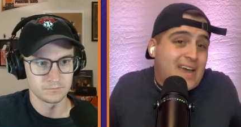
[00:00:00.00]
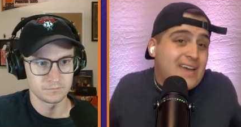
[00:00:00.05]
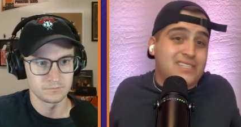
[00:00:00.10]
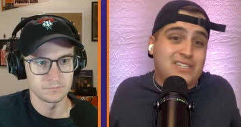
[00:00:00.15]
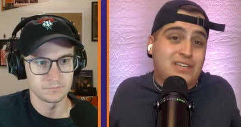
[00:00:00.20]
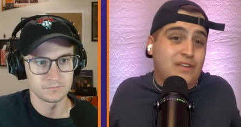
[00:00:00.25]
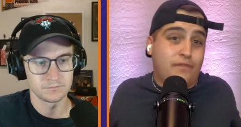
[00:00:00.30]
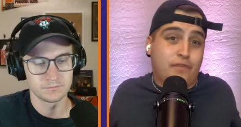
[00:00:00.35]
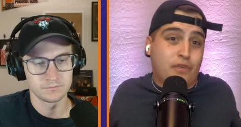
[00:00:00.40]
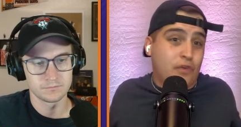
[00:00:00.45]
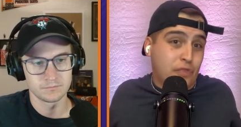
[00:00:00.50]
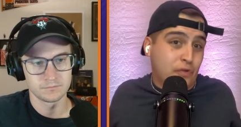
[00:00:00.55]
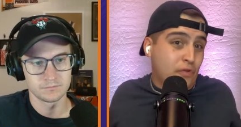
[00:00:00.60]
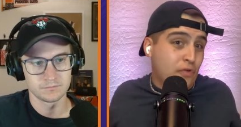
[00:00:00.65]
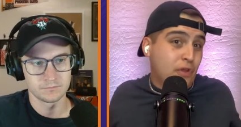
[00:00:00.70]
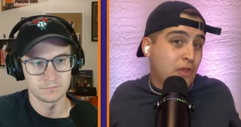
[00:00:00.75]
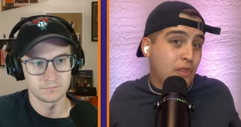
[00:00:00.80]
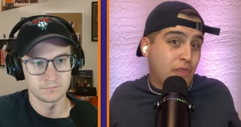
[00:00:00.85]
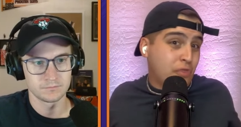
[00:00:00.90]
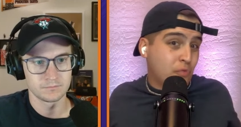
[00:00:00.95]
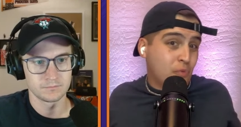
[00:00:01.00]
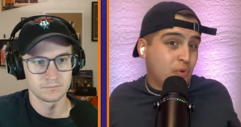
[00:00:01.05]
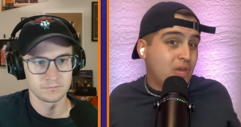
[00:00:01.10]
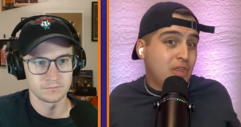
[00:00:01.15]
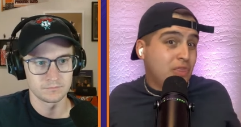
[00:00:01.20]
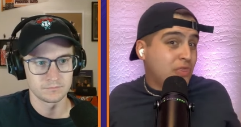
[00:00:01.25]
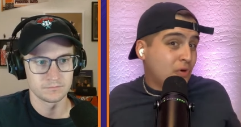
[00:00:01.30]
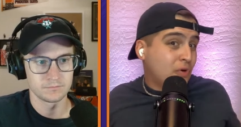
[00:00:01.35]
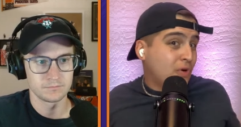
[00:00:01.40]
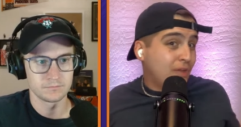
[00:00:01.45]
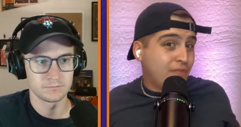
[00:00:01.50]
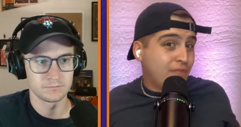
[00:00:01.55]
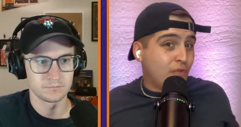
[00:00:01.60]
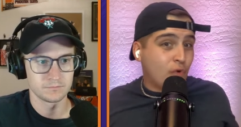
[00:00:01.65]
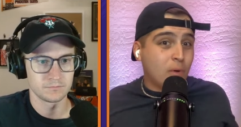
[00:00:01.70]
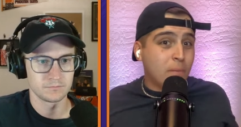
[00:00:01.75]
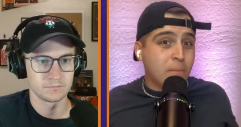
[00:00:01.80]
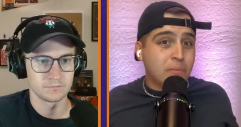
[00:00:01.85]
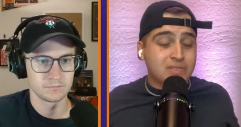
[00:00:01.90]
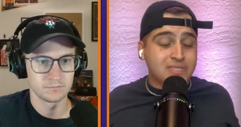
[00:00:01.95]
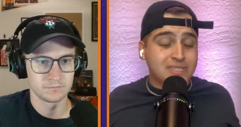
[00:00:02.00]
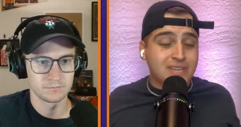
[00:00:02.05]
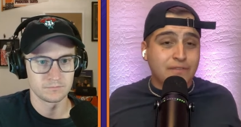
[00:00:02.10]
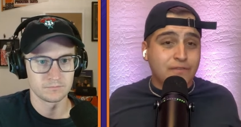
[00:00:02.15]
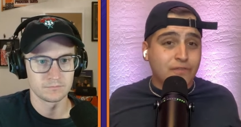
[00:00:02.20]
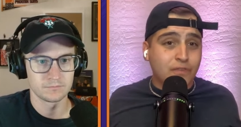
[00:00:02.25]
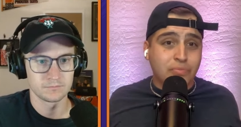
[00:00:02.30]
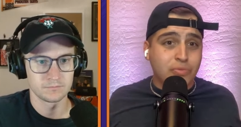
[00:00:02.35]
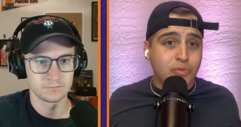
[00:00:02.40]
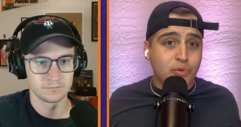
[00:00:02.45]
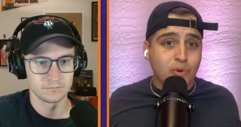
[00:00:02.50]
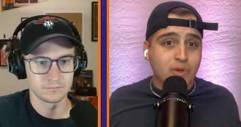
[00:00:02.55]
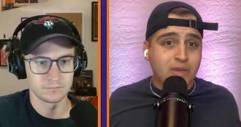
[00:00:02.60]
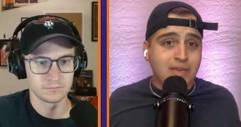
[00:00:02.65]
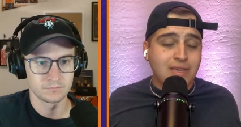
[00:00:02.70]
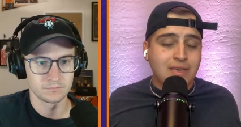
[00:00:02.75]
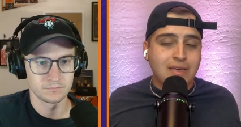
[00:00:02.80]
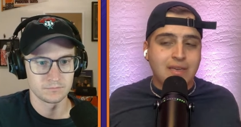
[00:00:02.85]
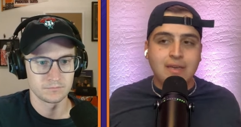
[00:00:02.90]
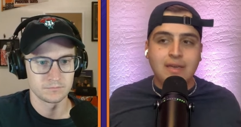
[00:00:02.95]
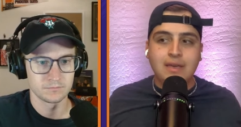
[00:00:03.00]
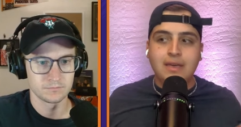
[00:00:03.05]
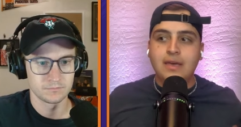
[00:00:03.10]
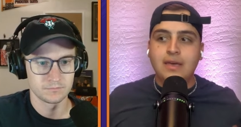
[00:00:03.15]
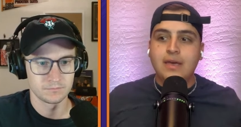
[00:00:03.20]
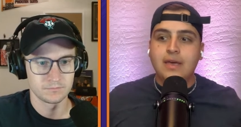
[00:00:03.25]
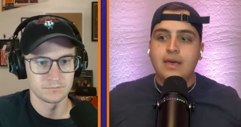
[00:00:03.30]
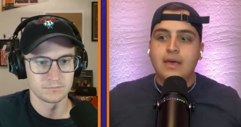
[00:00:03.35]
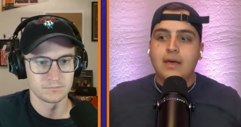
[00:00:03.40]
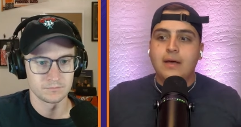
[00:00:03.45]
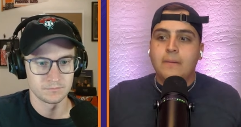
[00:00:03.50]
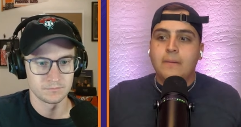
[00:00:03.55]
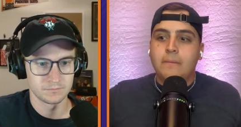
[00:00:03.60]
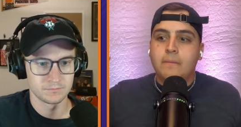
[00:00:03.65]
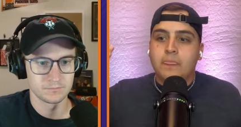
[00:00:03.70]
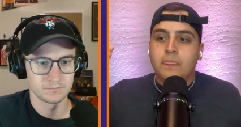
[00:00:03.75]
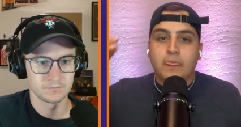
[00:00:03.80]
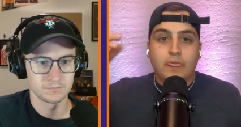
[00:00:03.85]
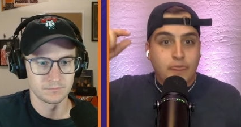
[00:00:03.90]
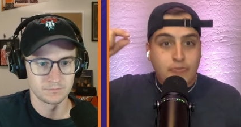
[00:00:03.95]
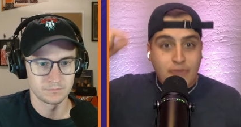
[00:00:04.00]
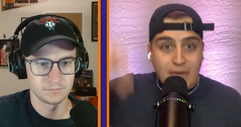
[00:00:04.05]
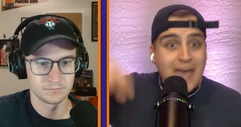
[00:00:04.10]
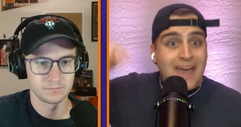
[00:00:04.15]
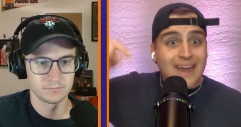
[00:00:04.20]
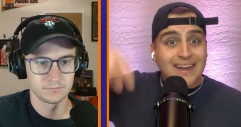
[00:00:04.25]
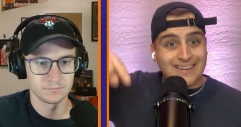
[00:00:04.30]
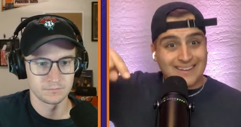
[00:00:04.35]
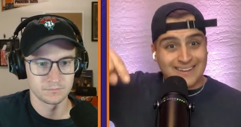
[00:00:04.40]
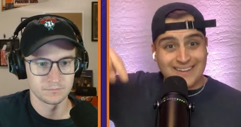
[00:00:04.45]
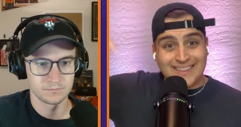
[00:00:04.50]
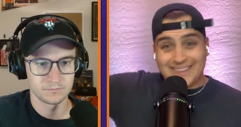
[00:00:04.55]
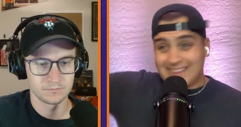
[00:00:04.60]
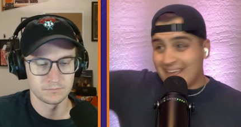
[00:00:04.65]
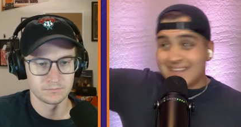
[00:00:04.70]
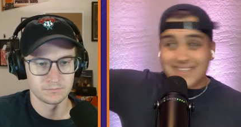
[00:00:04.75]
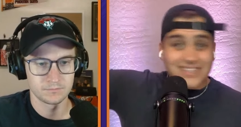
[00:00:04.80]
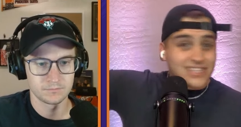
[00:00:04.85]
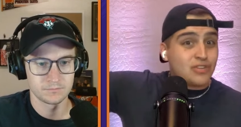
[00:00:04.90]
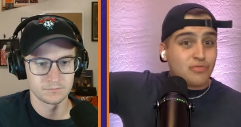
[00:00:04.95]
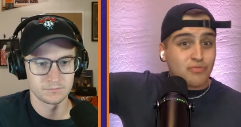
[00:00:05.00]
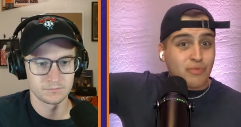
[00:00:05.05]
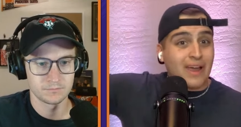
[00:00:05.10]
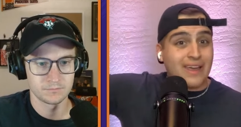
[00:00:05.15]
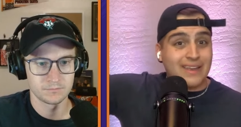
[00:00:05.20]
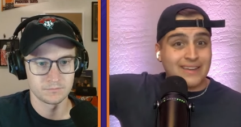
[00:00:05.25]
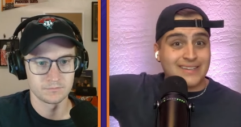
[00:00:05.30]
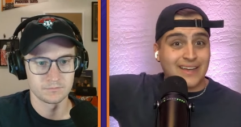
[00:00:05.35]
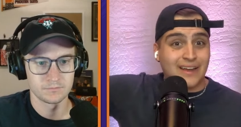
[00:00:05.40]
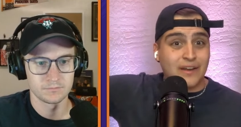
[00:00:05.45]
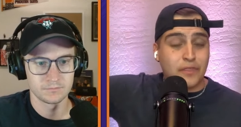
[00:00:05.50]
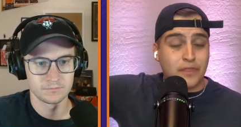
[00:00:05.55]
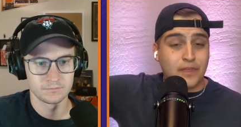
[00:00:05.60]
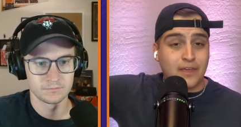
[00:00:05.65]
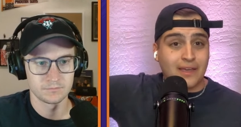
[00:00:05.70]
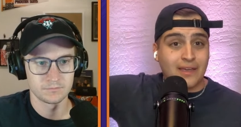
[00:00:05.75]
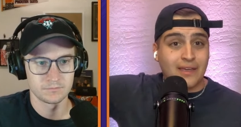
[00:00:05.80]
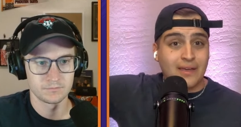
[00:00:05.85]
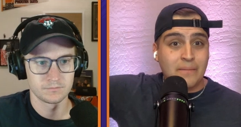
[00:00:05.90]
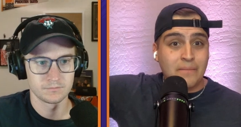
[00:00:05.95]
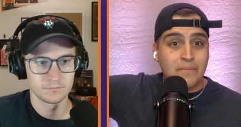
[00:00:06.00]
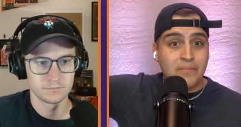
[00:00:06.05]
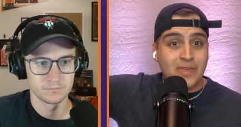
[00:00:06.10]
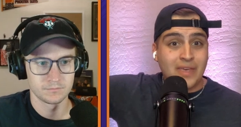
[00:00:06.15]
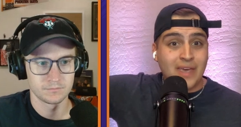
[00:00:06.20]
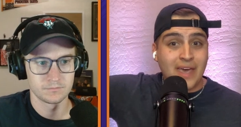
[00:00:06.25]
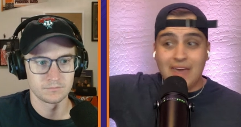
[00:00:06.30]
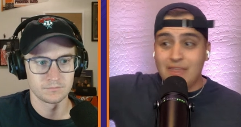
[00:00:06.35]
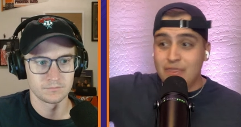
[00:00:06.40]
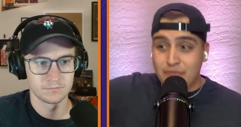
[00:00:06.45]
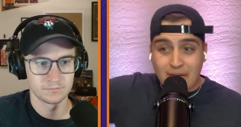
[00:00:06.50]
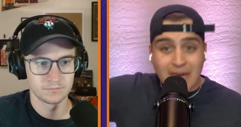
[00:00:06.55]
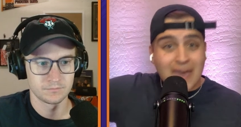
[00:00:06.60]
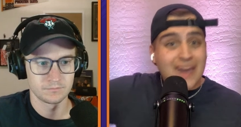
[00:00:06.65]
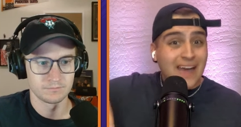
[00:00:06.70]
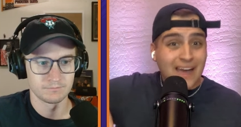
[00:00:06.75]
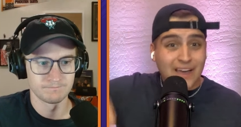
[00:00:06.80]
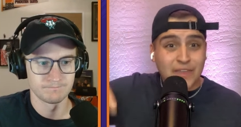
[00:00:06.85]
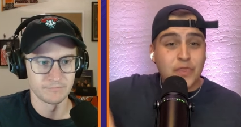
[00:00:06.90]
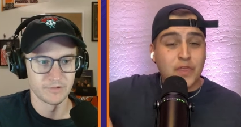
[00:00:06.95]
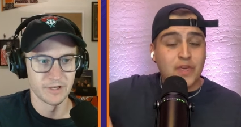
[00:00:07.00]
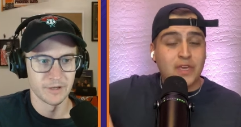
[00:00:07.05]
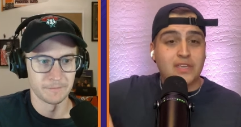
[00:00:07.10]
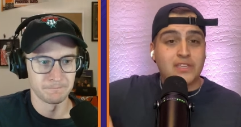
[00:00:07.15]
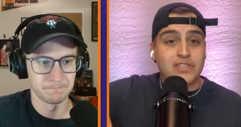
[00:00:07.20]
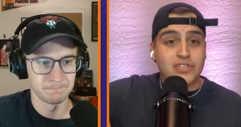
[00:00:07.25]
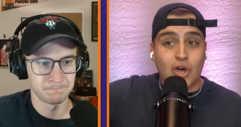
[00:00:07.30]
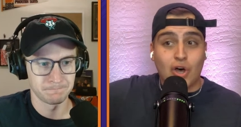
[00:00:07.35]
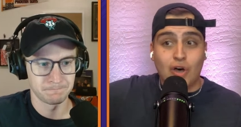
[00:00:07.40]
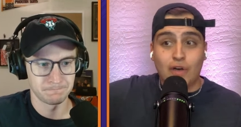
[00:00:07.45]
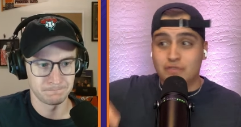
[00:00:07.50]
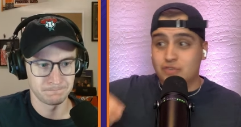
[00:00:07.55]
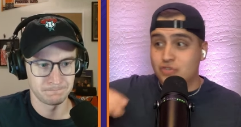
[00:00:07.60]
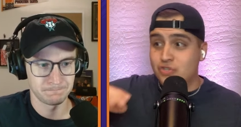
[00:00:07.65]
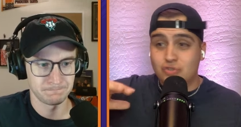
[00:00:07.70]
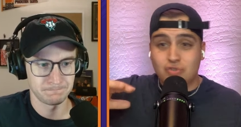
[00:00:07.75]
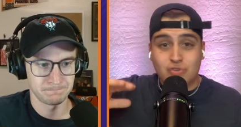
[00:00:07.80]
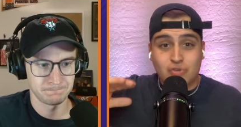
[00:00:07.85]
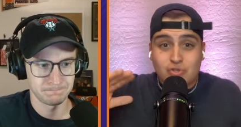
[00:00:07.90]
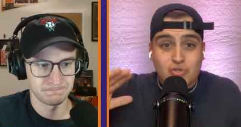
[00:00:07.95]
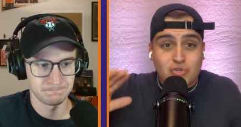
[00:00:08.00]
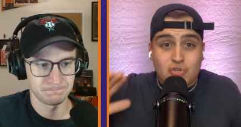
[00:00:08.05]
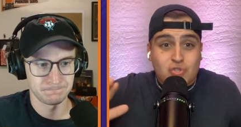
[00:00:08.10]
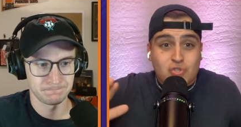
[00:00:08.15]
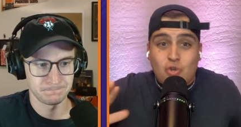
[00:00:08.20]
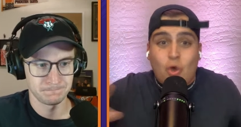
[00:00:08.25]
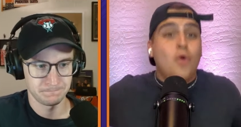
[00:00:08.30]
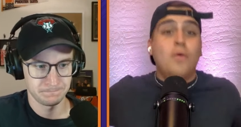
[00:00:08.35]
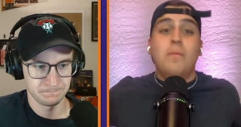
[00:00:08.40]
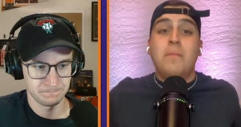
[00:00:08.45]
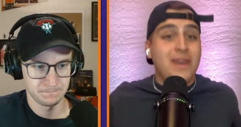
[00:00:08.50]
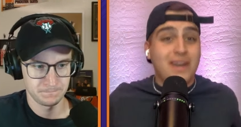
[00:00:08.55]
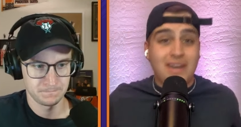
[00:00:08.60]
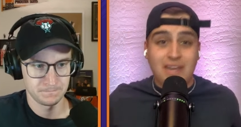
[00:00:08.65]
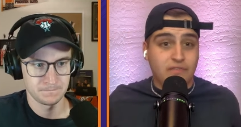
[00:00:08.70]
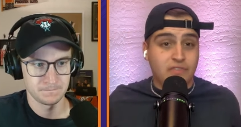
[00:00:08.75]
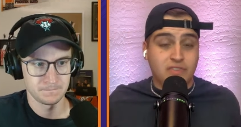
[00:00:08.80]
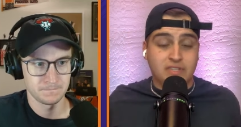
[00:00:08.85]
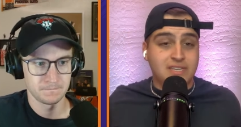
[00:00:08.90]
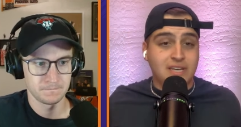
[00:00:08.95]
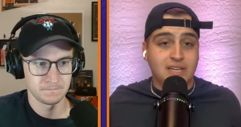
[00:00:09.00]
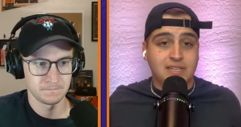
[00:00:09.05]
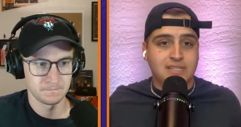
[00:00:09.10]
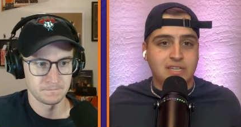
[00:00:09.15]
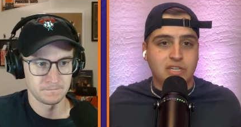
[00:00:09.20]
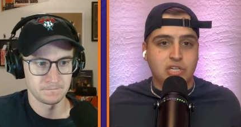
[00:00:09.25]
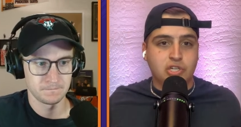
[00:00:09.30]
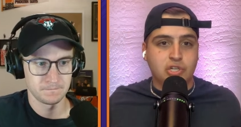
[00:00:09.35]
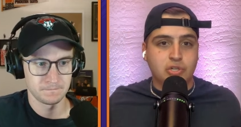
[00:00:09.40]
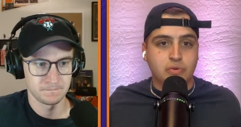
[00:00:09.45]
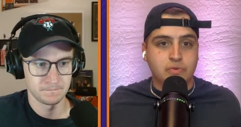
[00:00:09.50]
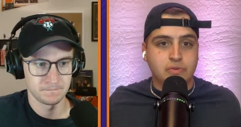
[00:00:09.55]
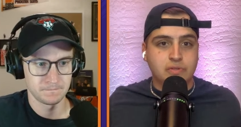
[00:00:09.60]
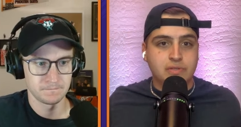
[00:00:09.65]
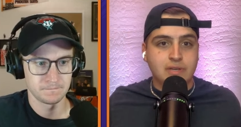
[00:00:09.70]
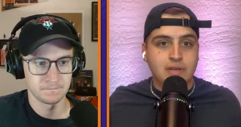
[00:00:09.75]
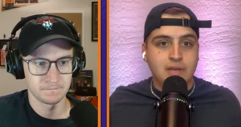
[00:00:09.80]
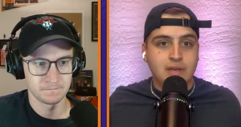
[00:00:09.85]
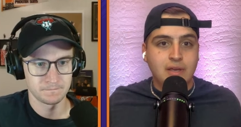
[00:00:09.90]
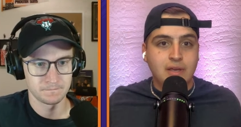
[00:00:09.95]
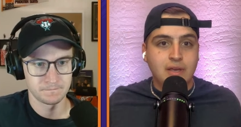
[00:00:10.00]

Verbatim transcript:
Speaker 1: asking for thirty-three, thirty-four percent from three. That, that's the Ryan Dunn thing. And that, I think, solves so many of the Suns' issues.